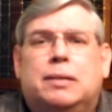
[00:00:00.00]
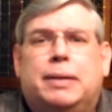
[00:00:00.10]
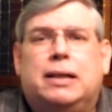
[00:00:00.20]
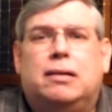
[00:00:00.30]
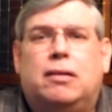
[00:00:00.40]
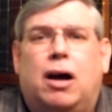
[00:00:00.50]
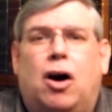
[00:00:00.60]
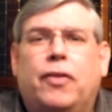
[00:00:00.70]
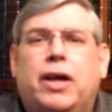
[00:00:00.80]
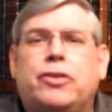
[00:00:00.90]
But
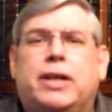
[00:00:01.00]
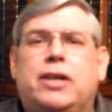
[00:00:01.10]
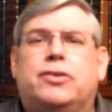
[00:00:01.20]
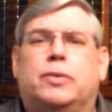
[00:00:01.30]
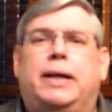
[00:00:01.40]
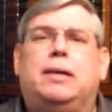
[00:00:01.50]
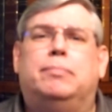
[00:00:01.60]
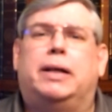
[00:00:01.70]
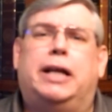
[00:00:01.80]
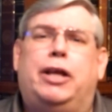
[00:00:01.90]
all the other days of the week,
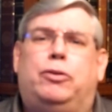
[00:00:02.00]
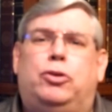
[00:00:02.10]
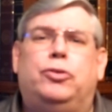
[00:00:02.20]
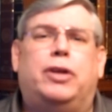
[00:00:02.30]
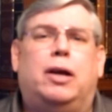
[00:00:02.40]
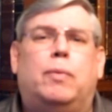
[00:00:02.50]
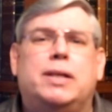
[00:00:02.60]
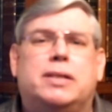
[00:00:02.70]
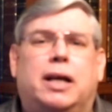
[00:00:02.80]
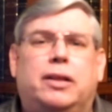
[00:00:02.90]
Monday, Tuesday,
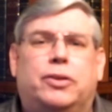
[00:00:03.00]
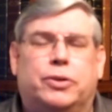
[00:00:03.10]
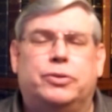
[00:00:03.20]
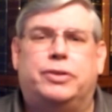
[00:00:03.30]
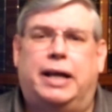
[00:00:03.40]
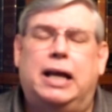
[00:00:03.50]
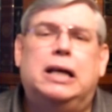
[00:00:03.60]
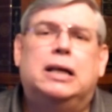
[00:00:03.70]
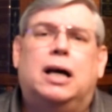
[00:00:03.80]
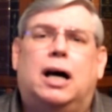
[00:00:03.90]
Wednesday, Thursday,
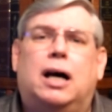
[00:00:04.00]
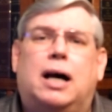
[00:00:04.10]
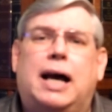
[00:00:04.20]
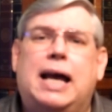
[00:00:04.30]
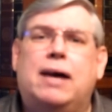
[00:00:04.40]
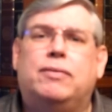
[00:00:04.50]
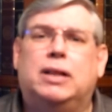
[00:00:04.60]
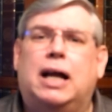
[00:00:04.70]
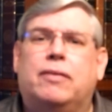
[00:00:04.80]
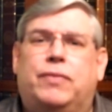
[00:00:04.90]
uh, I have a
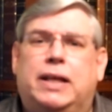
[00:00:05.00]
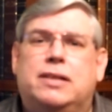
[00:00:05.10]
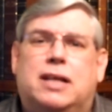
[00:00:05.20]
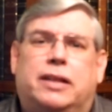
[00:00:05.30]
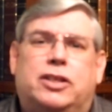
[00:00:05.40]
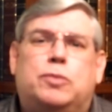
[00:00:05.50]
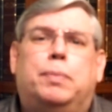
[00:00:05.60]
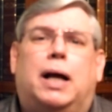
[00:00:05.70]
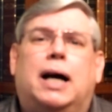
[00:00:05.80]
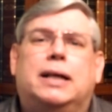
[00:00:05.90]
lot of things on this
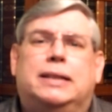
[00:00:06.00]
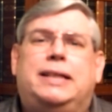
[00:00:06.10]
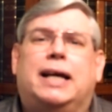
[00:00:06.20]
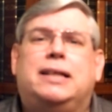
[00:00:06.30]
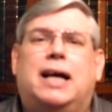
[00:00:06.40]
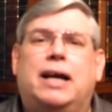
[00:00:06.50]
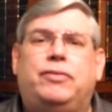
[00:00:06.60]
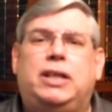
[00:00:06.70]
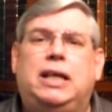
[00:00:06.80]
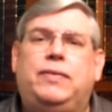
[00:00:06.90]
blog,
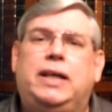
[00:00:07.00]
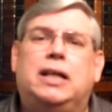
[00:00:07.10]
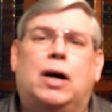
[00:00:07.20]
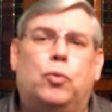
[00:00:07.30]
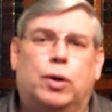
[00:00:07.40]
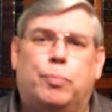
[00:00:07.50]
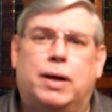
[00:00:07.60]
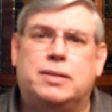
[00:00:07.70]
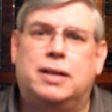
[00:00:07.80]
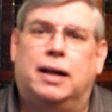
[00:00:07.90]

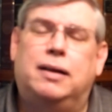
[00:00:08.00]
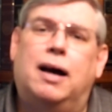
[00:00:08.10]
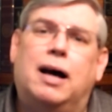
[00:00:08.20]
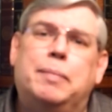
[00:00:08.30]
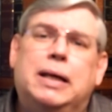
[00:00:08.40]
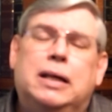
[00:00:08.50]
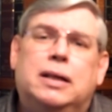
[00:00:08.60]
techdivetv.wordpress.com,